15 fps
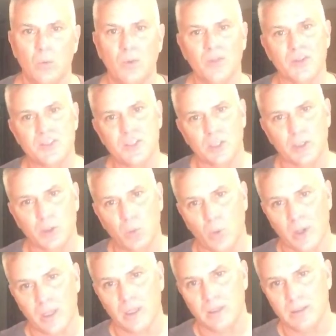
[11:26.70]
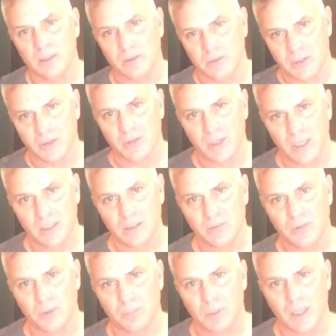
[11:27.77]
when the soliloquy near the end
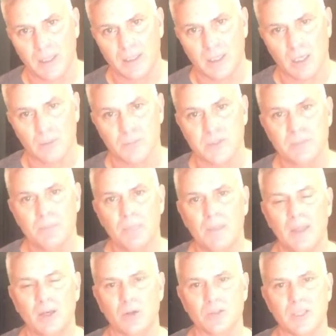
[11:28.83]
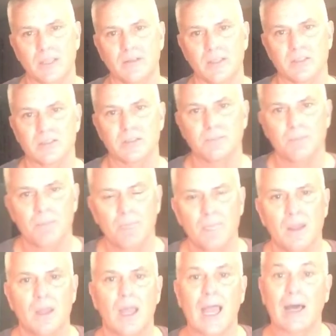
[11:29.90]
of the play comes, and it goes like this:
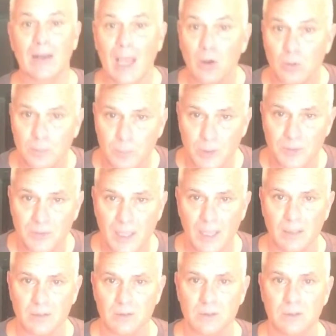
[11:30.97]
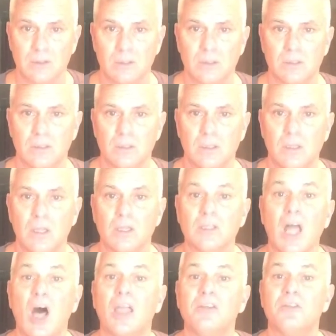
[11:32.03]
"Out, out, brief candle.
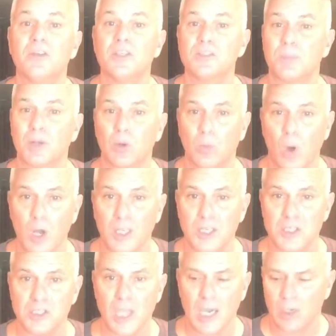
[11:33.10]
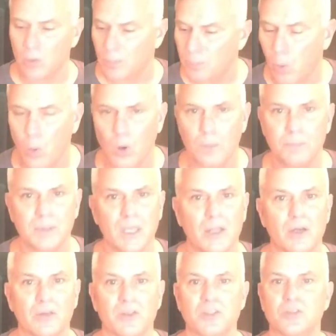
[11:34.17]
Life is but a walking shadow, a poor
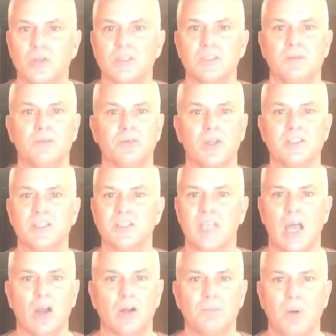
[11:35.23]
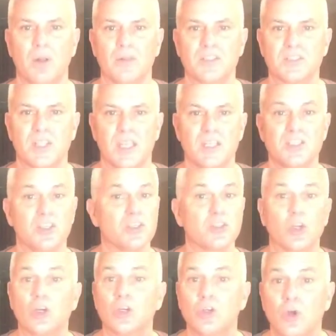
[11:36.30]
player that struts and frets his hour upon the stage and
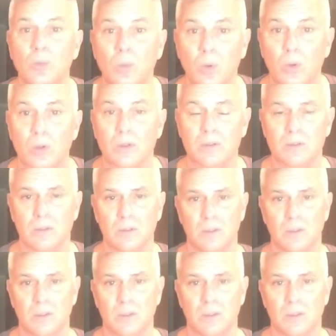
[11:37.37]
is heard no more.